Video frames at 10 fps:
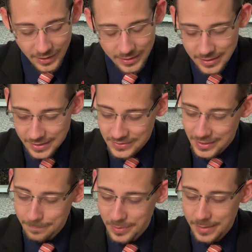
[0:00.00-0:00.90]
And yet
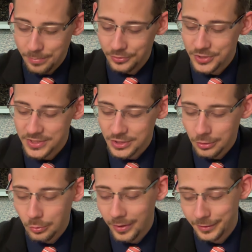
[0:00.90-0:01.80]
some people just
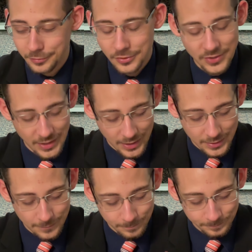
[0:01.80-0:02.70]
don't quite
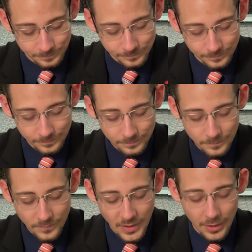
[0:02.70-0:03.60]
understand.
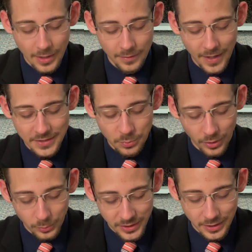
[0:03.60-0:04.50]
That's
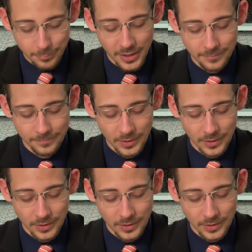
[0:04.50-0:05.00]
where we come in.